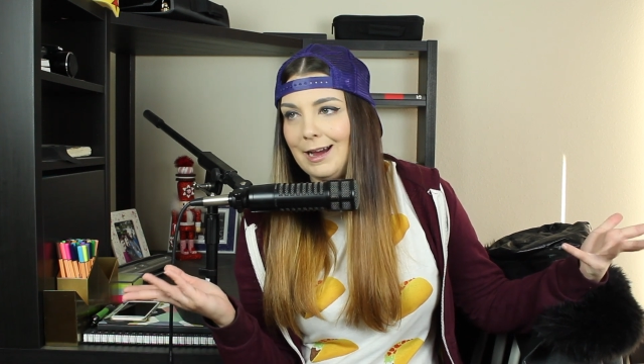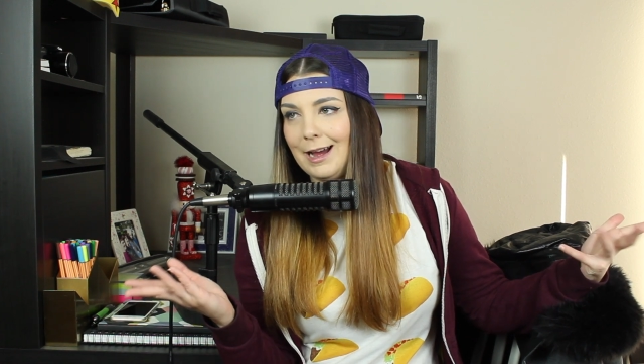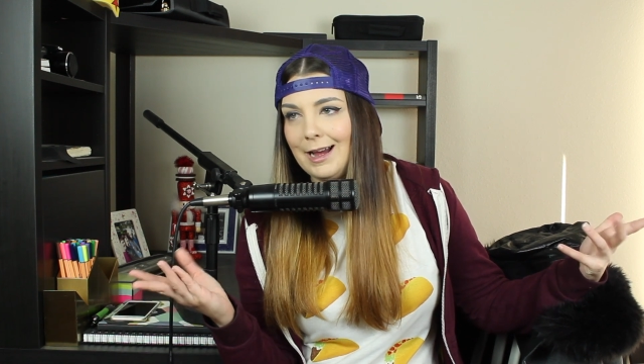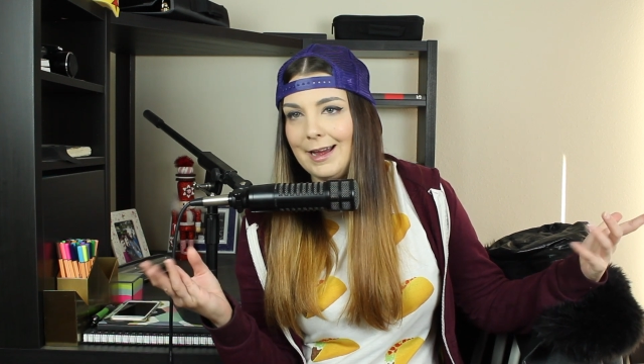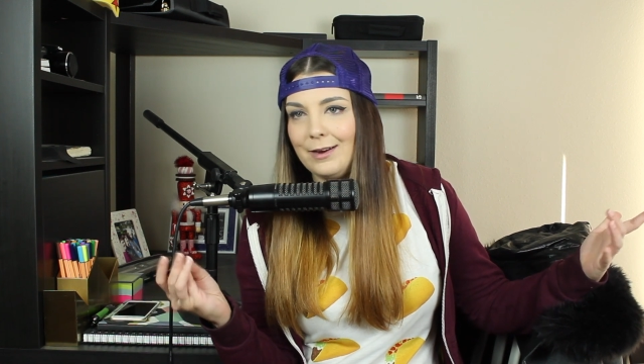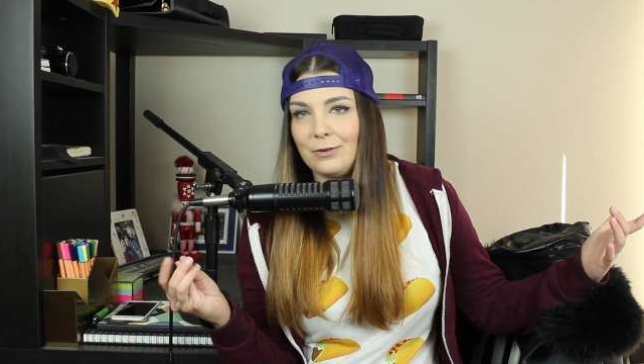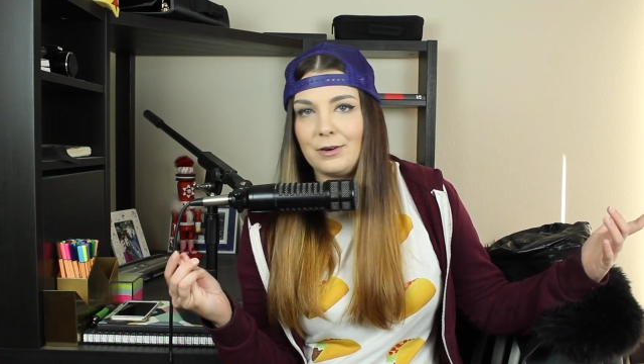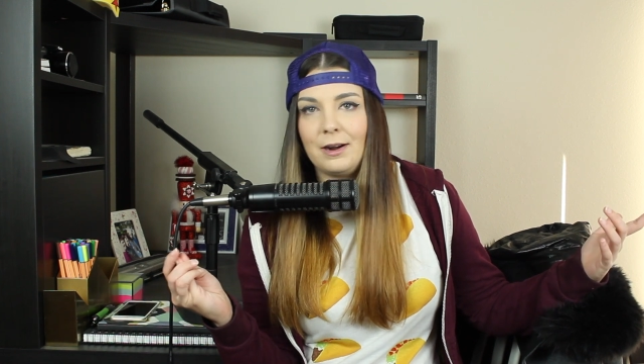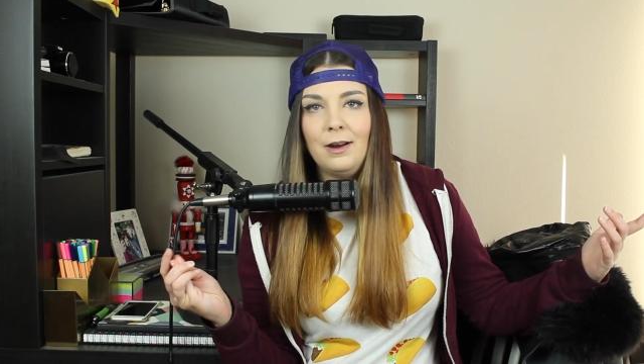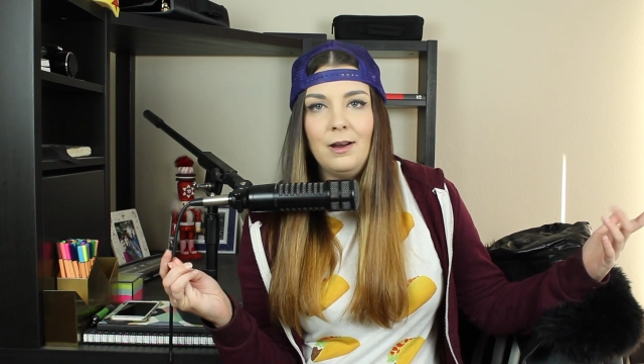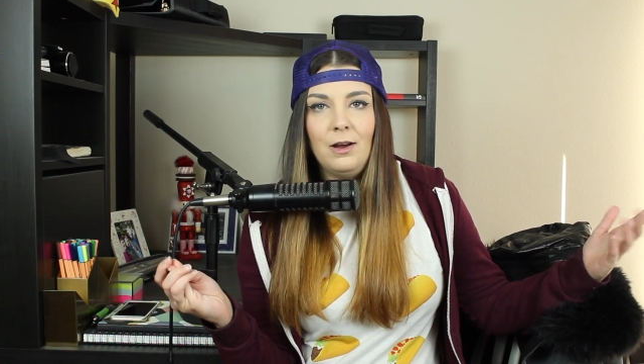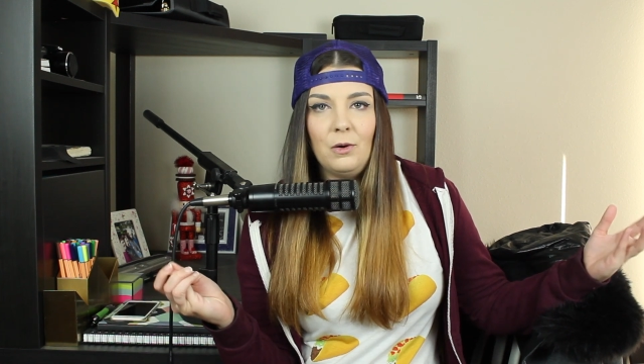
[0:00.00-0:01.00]
guy
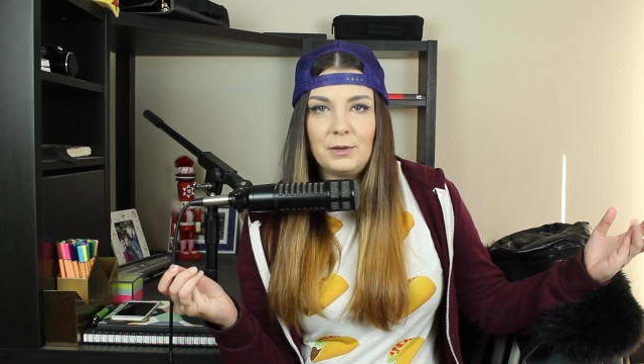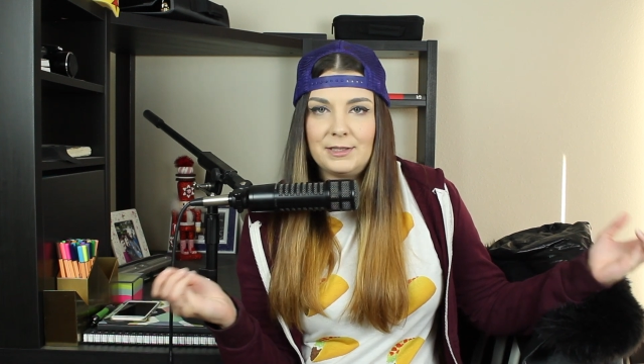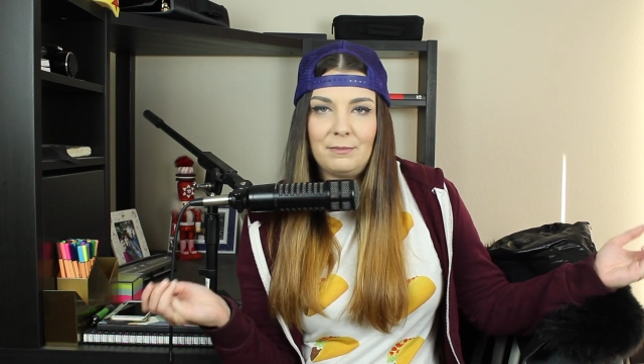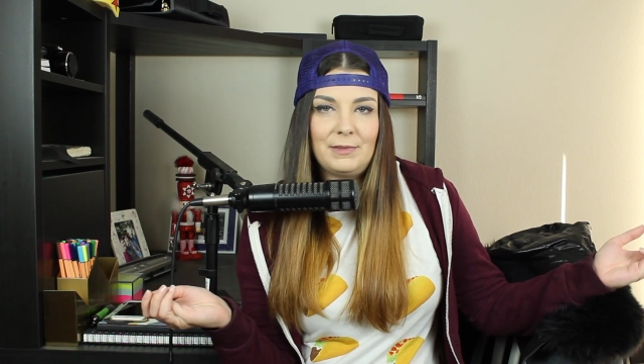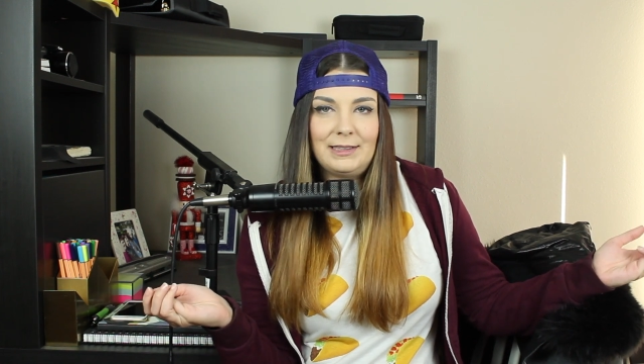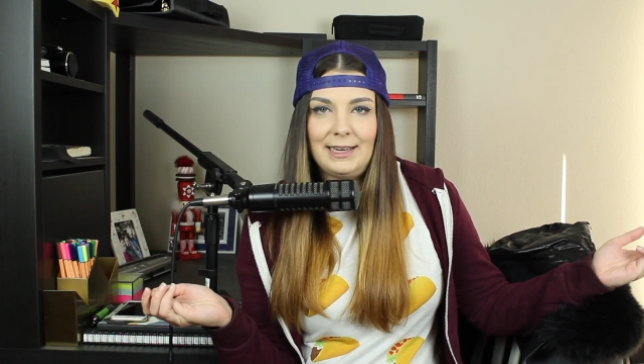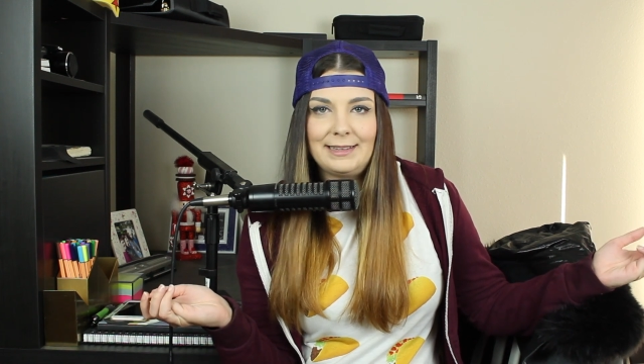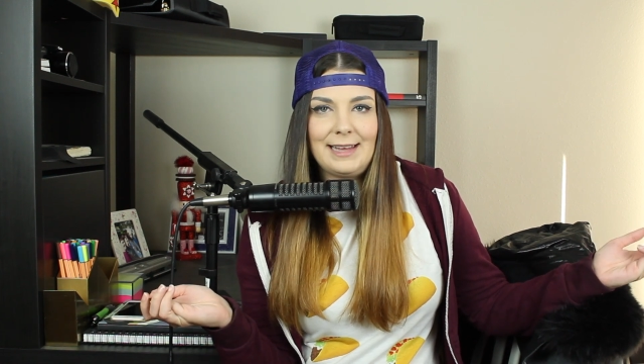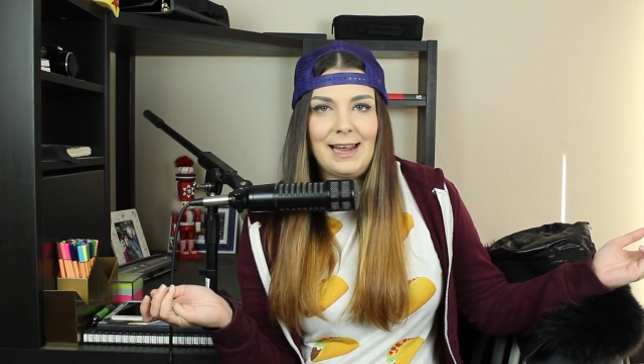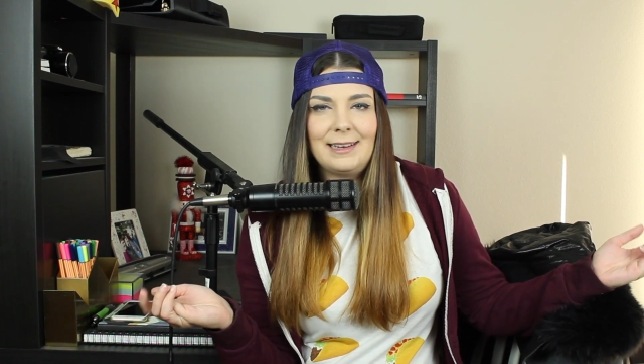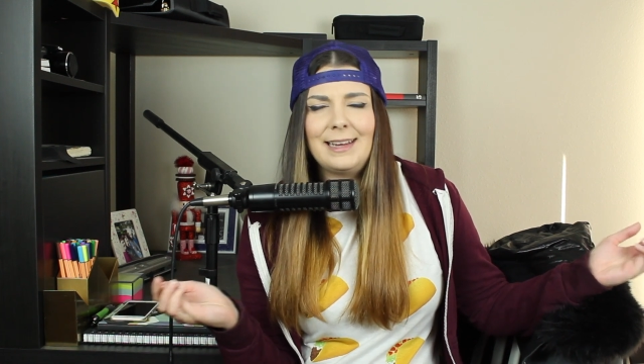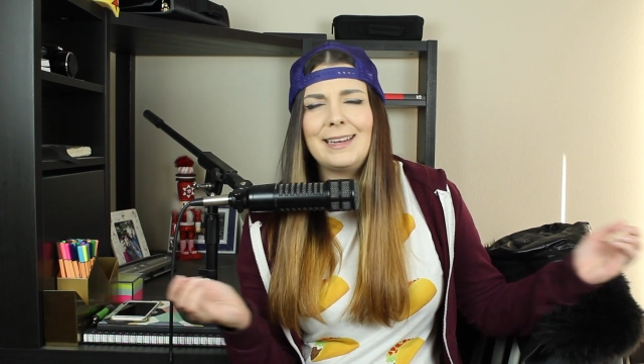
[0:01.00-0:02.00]
or something like
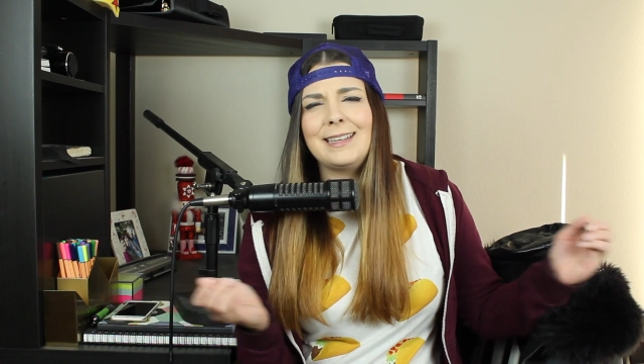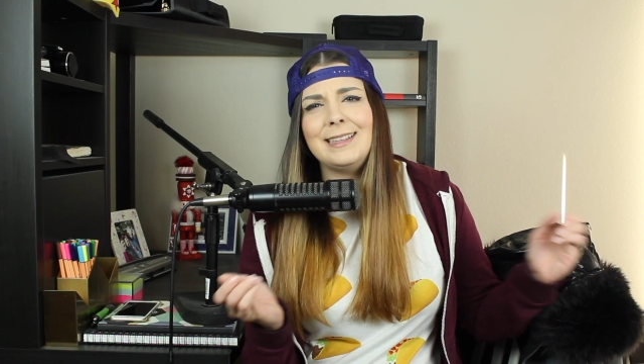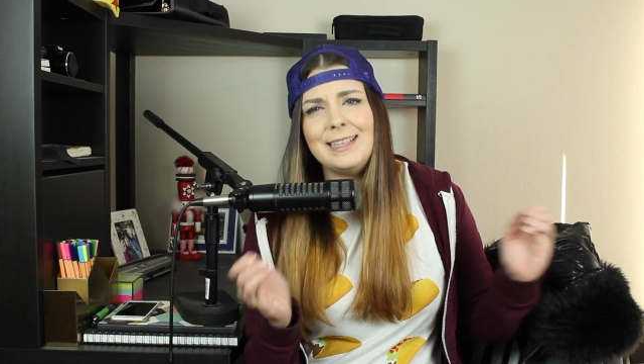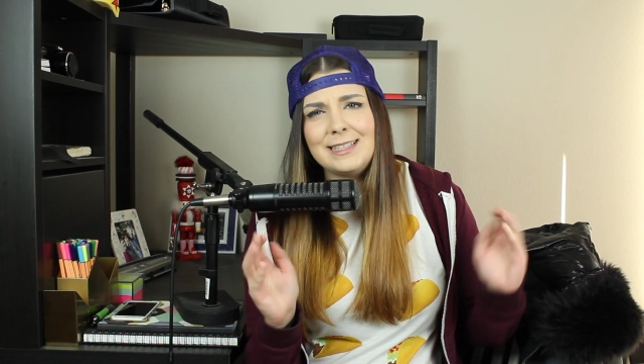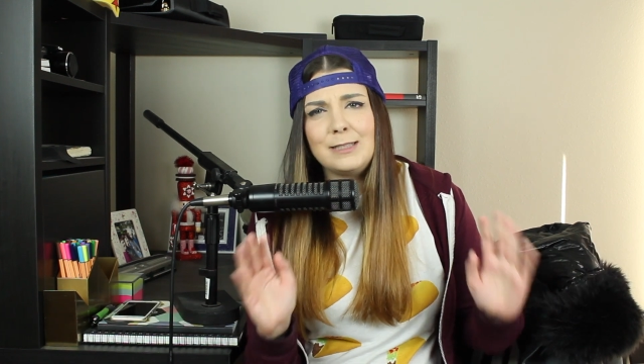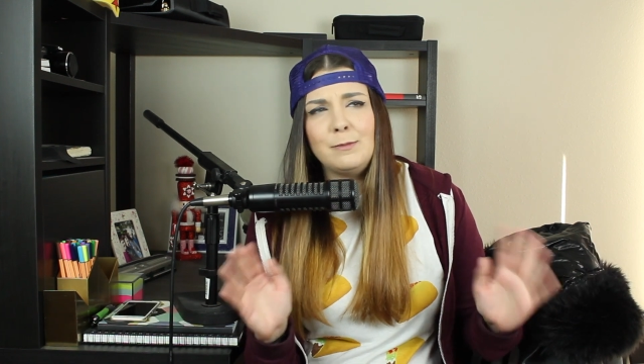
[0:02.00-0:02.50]
that. Like,